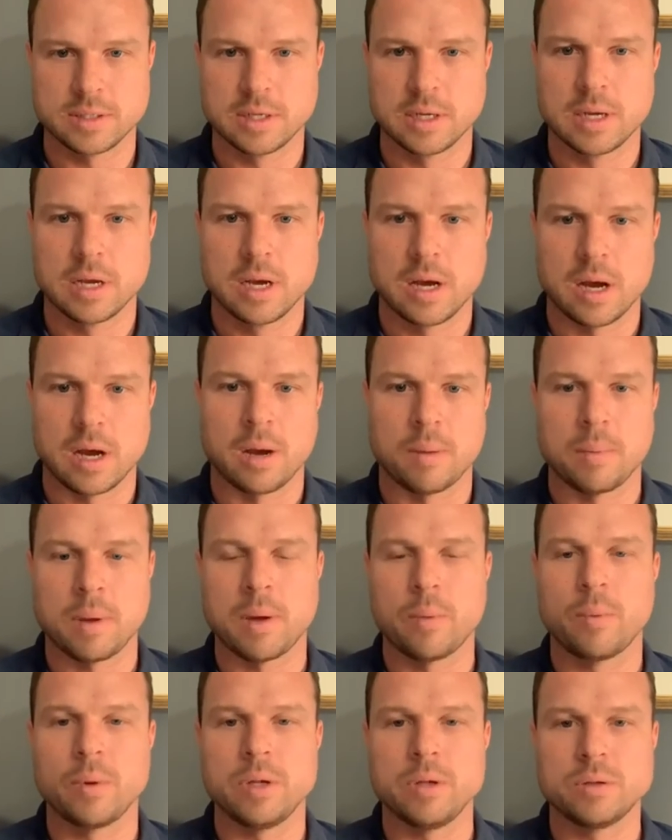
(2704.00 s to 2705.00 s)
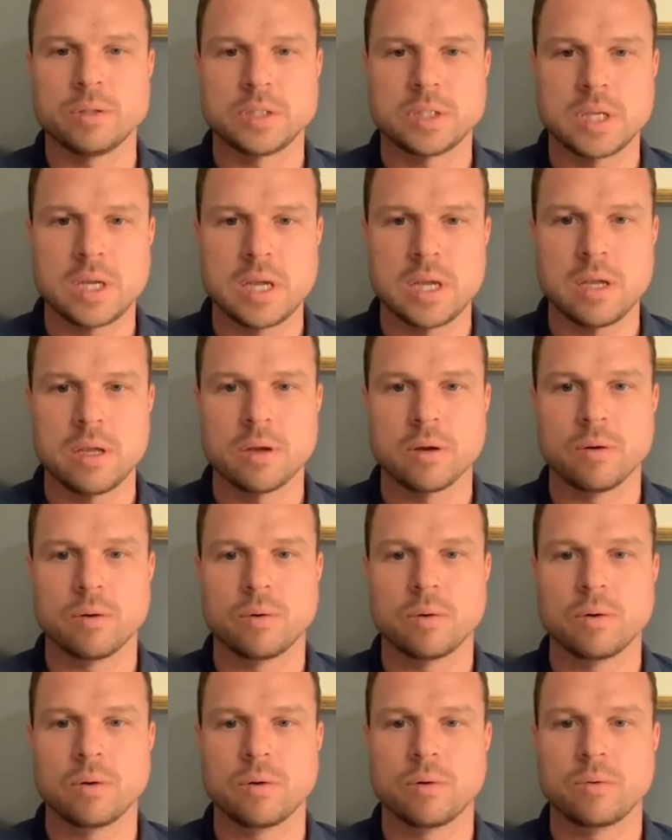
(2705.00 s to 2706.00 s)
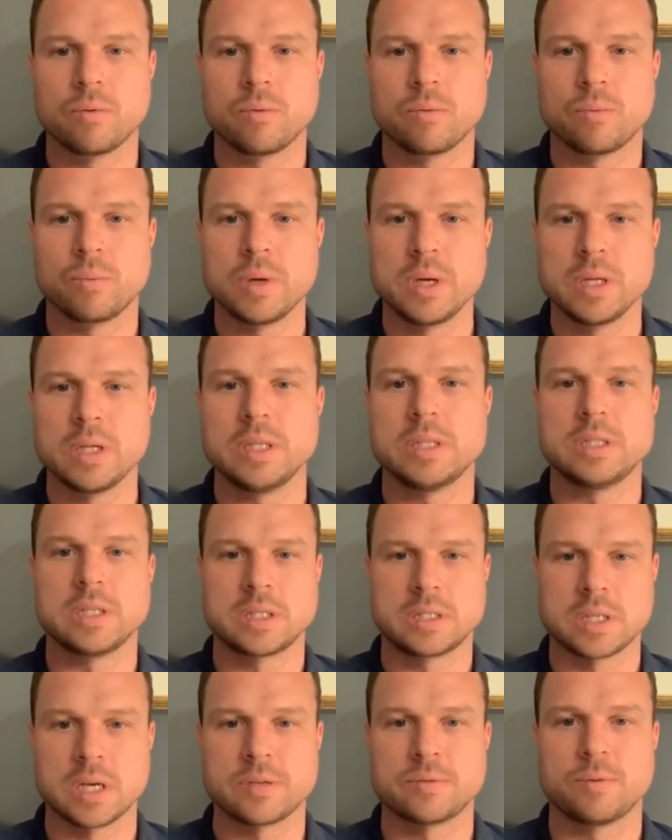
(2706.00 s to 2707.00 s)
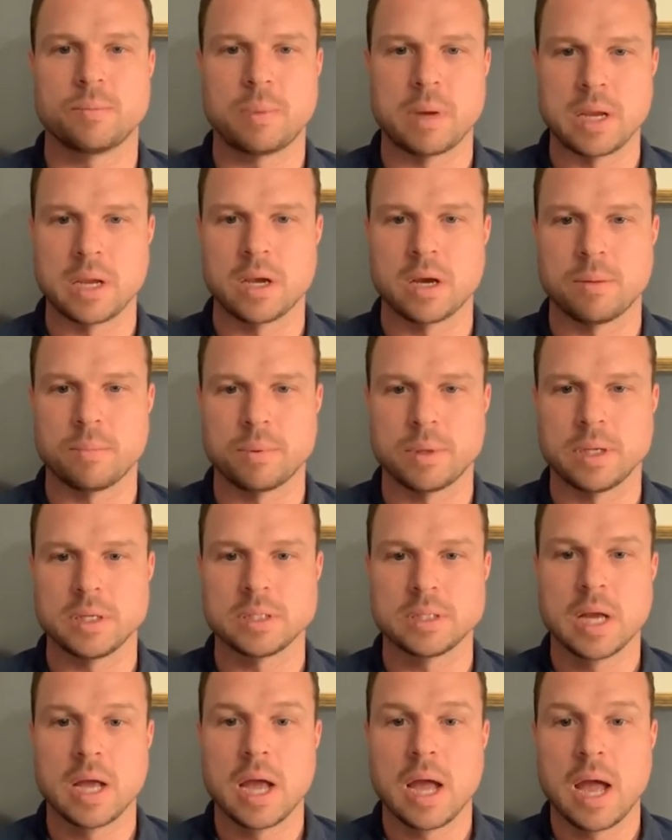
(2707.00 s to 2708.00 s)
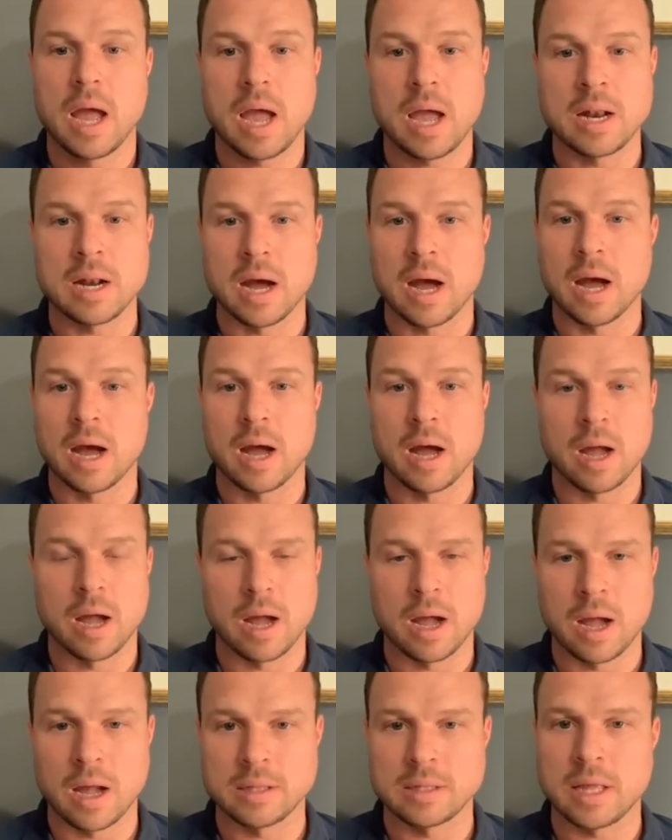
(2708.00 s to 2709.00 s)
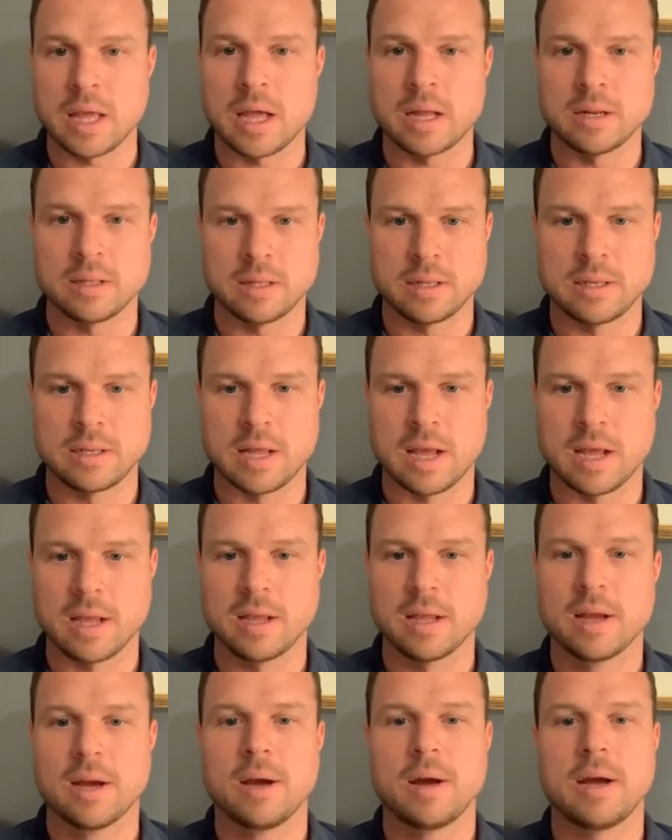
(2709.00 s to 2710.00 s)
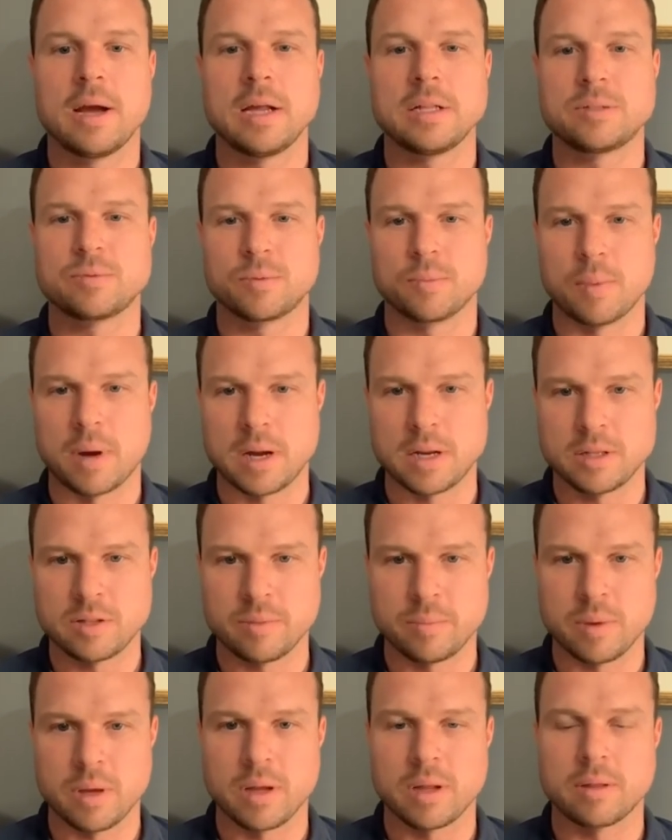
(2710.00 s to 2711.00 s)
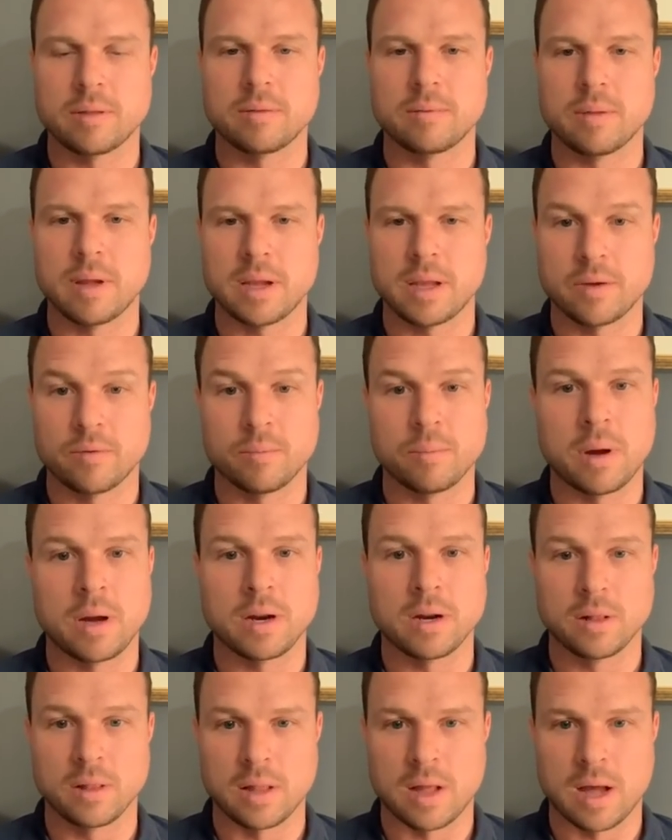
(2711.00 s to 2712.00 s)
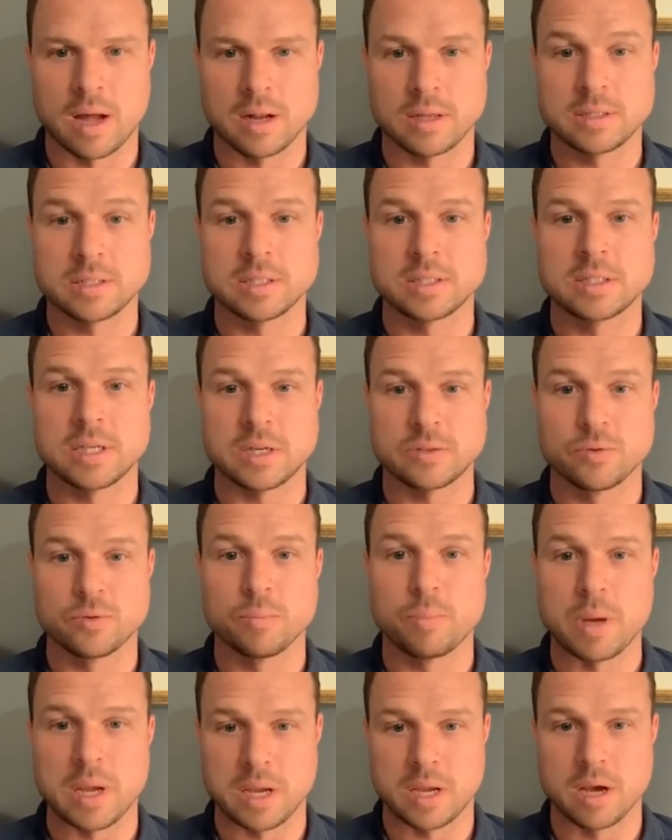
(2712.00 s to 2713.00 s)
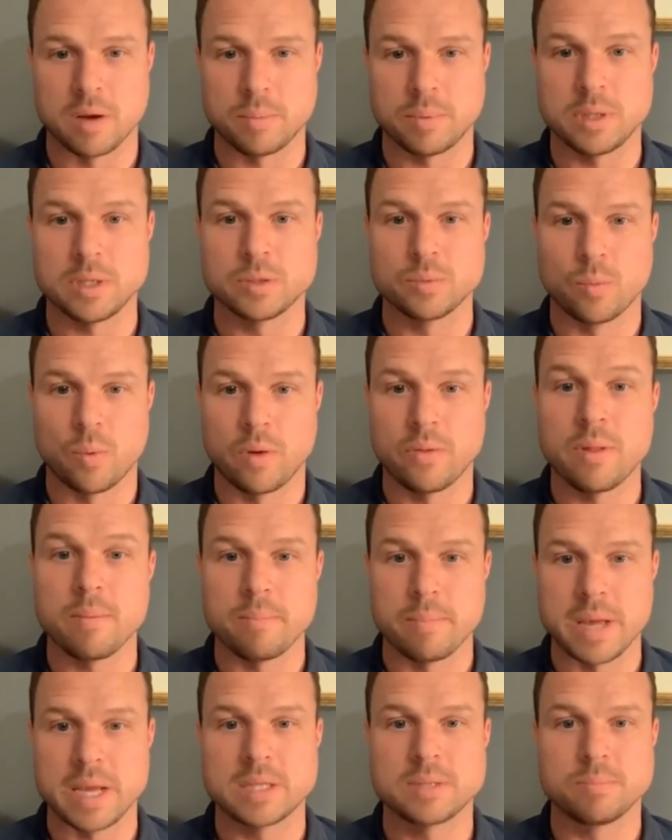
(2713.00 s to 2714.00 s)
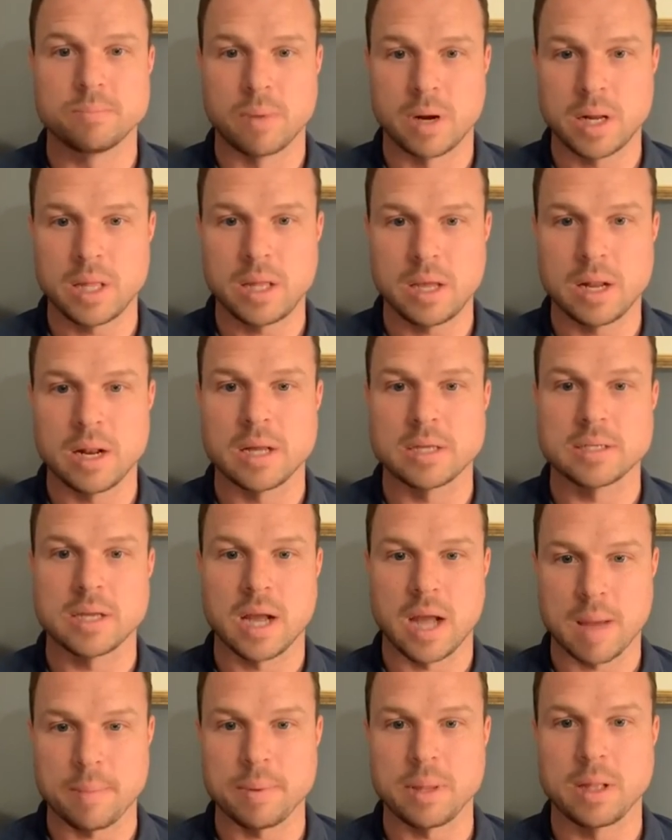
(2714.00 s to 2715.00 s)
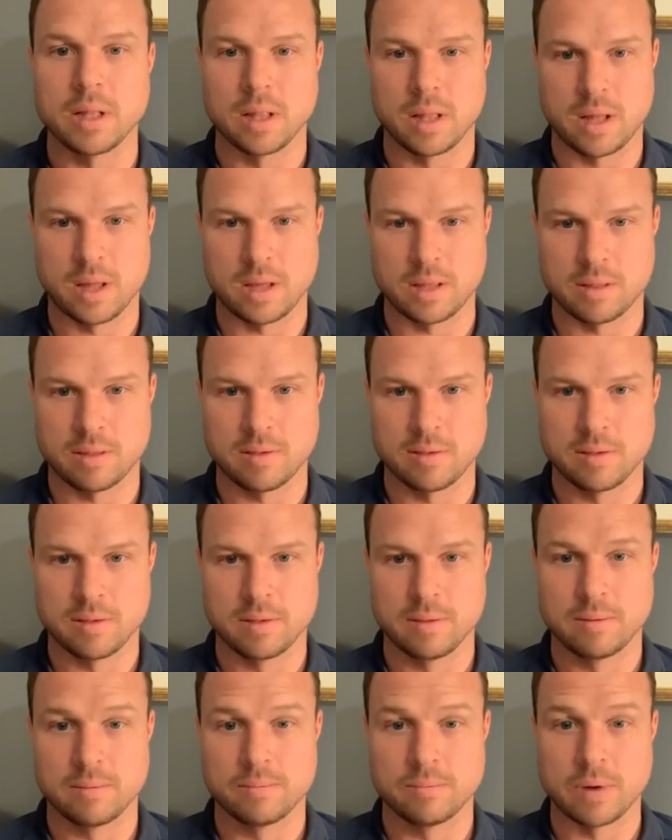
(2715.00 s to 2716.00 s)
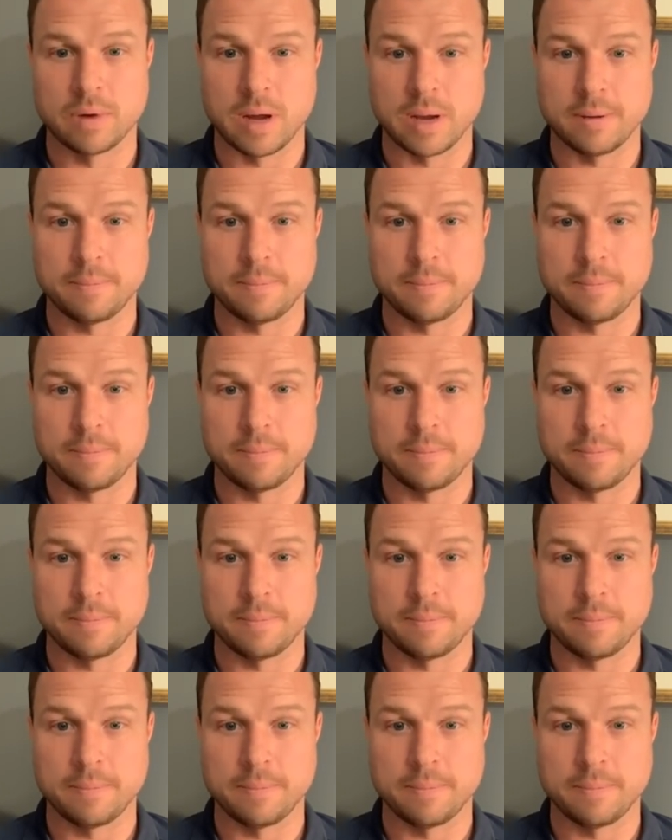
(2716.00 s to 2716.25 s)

Um, and when you see really successful paint companies, and at the end of the day, it's reminded to it's, I get reminded a lot. A successful paint company is one that makes money and has happy clients, right?